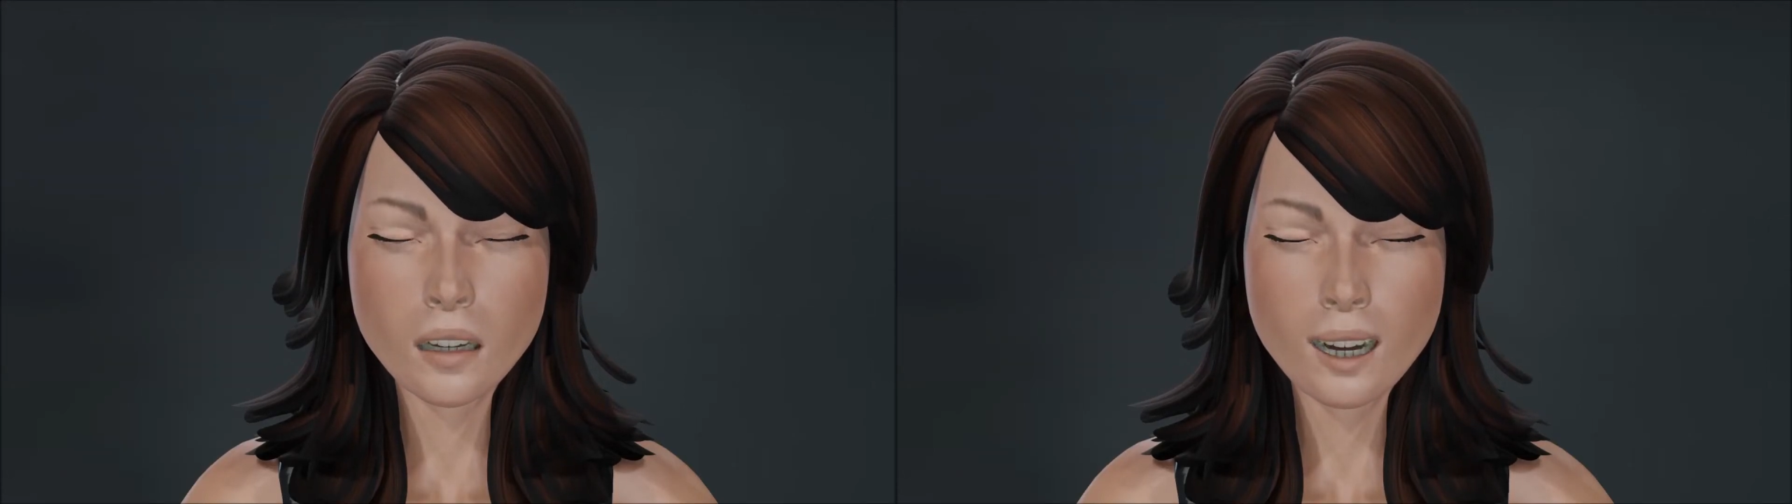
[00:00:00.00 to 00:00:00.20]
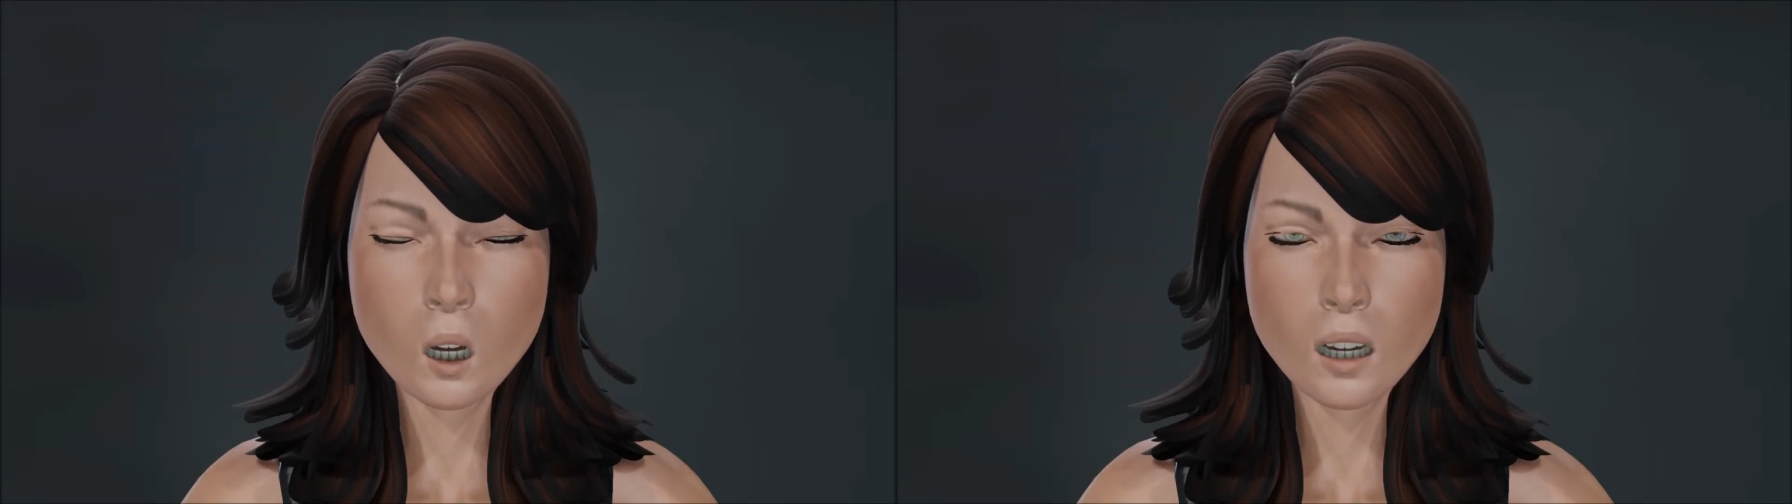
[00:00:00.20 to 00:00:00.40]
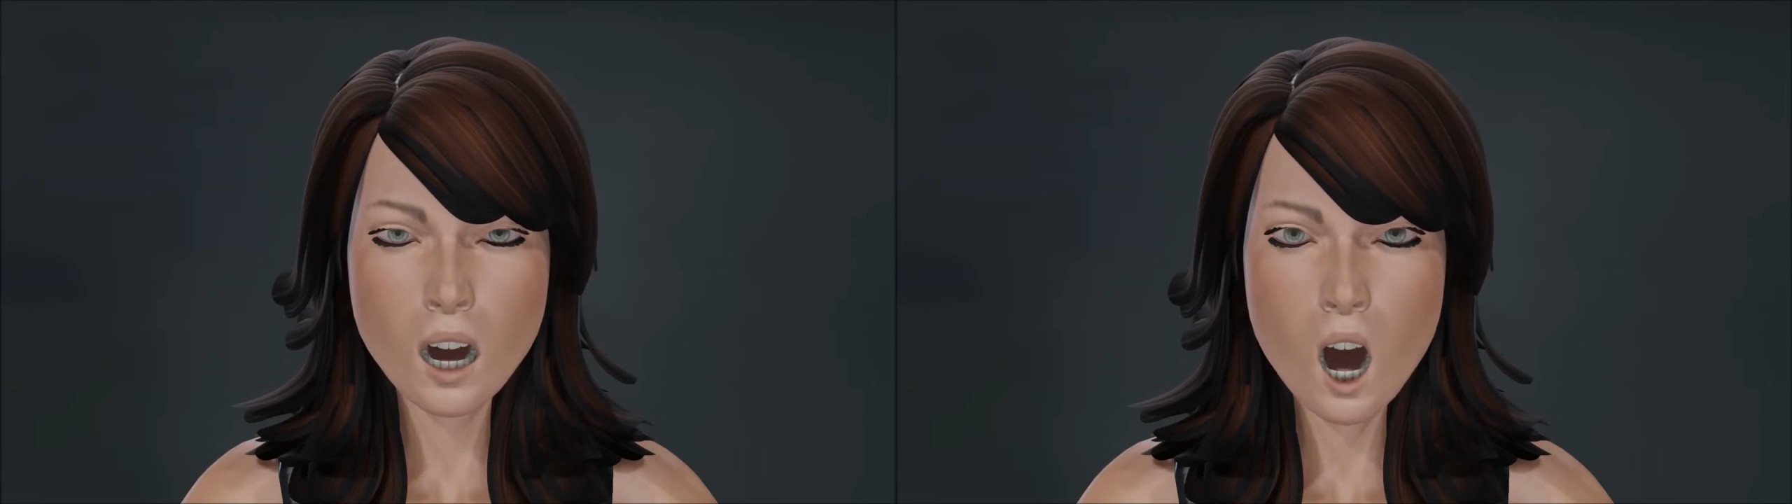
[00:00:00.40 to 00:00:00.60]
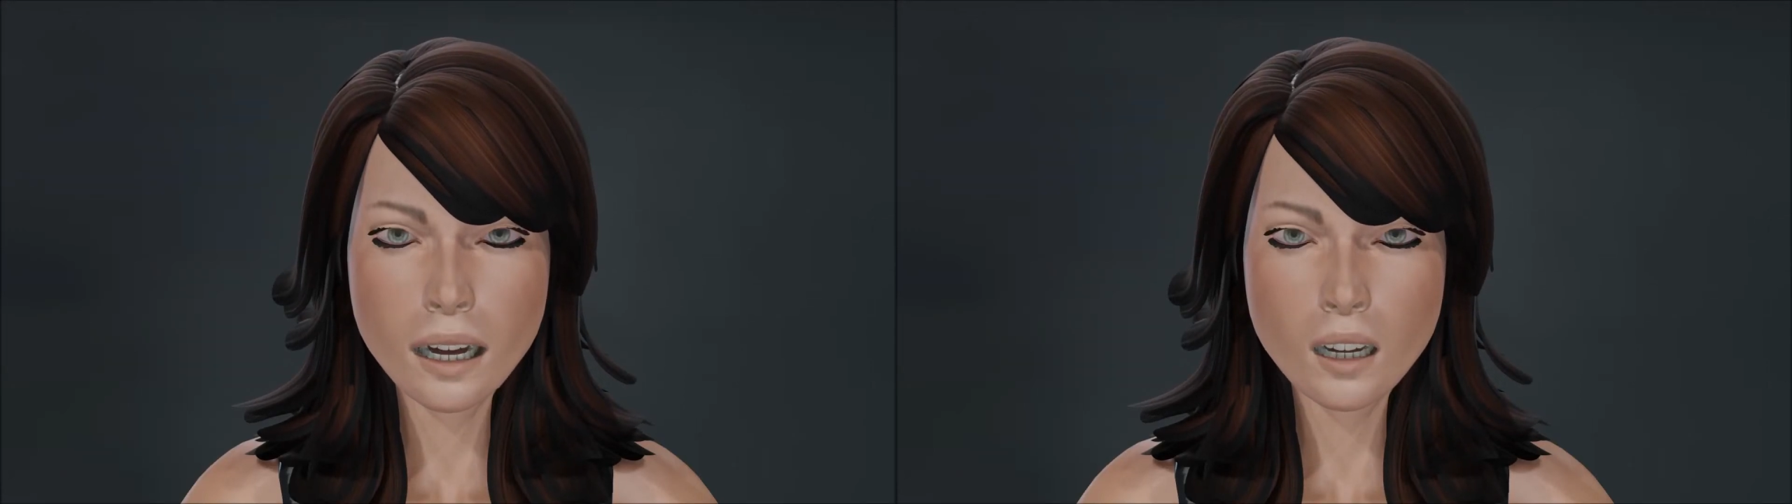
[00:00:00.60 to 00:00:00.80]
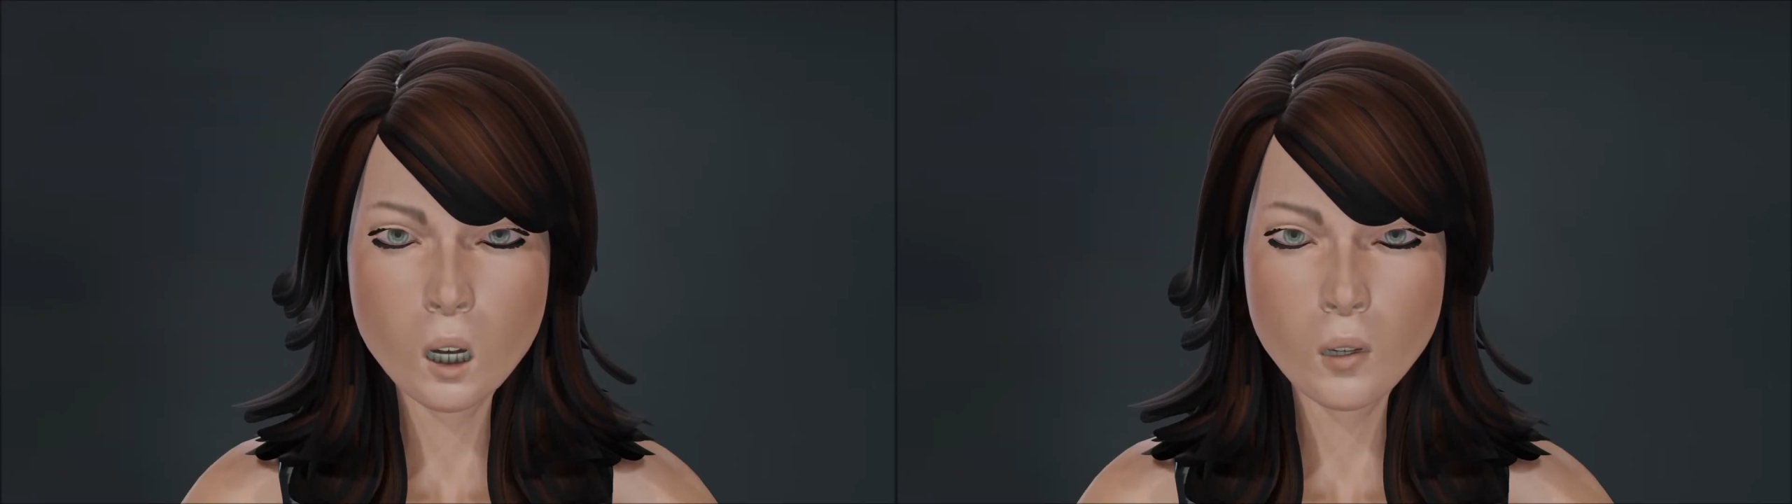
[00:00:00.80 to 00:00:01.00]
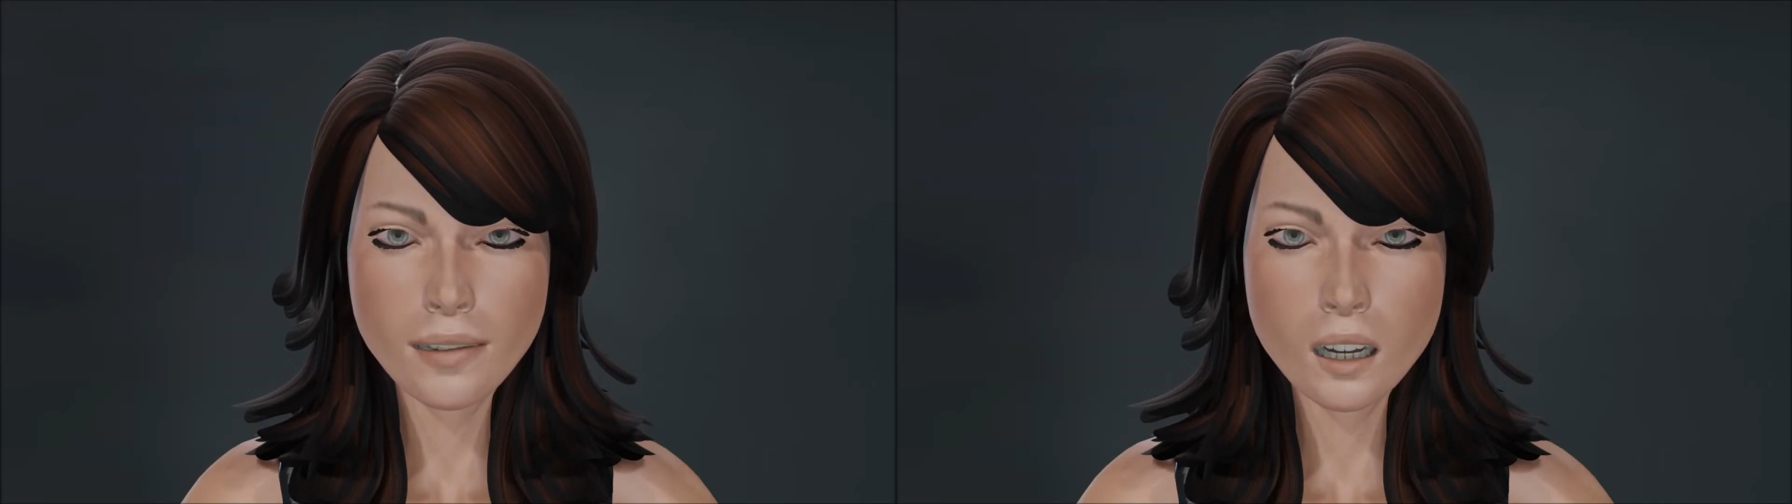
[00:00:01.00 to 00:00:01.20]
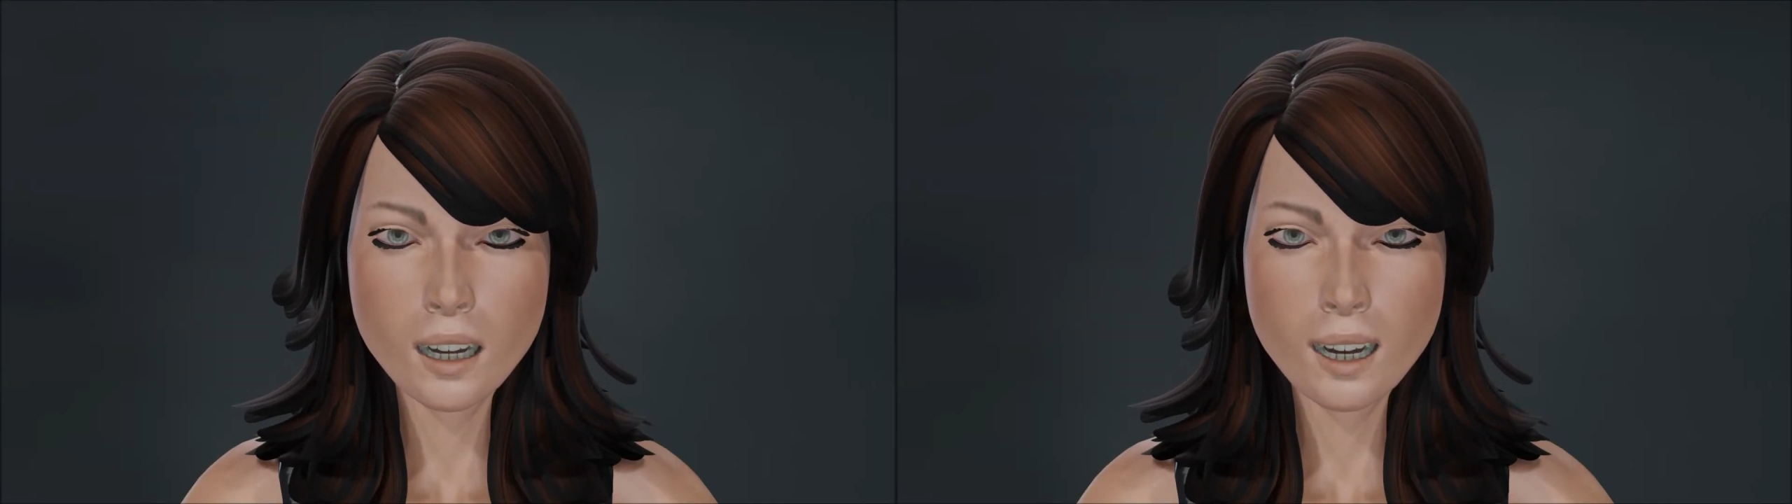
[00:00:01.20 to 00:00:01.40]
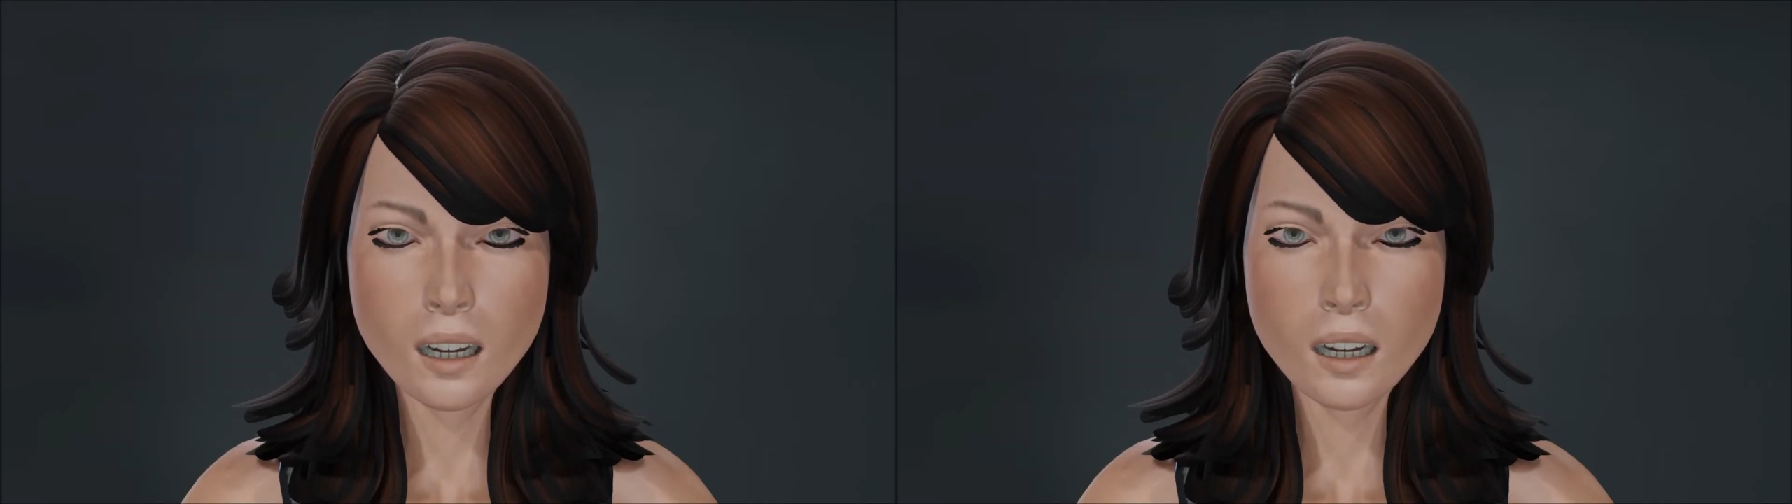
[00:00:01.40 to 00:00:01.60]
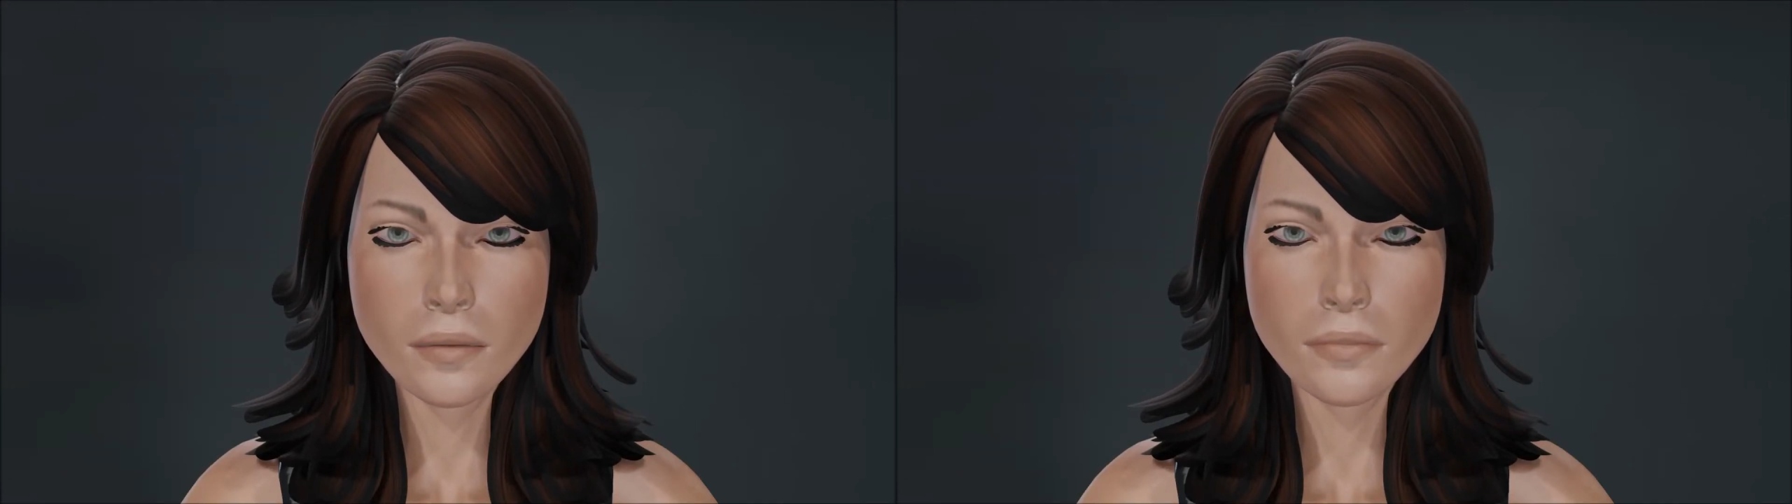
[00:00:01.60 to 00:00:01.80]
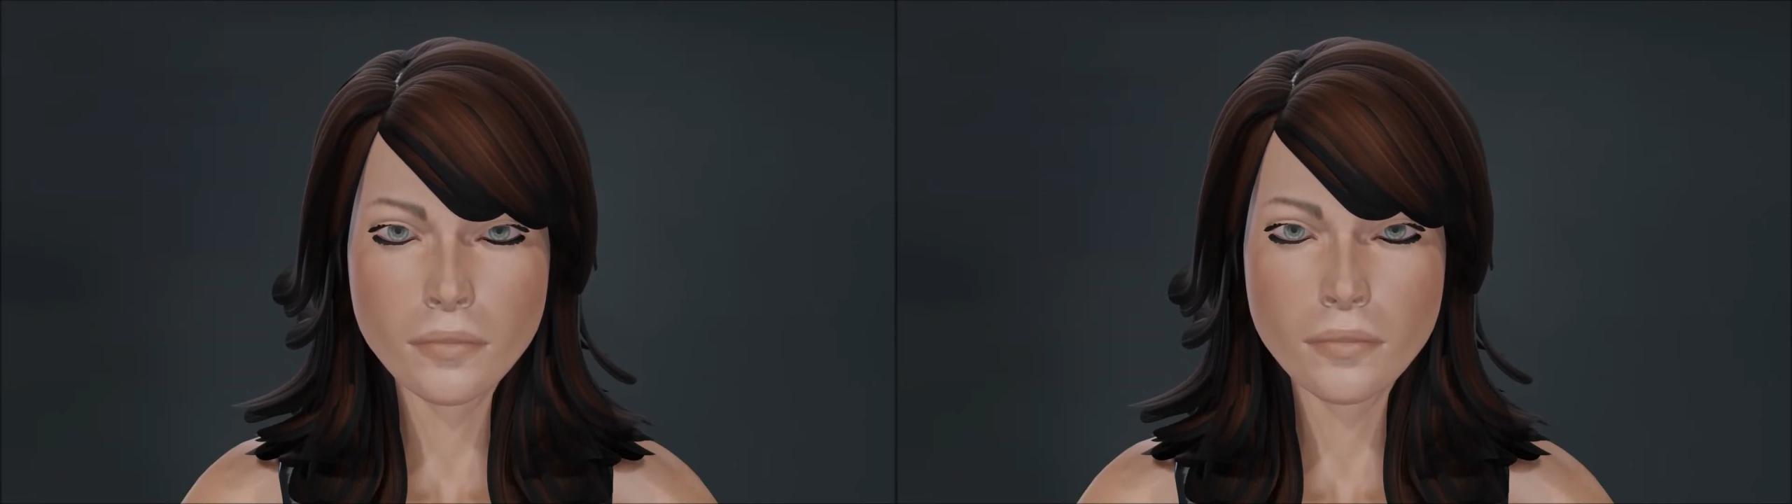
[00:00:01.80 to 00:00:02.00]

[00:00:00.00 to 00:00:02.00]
the future of the human race.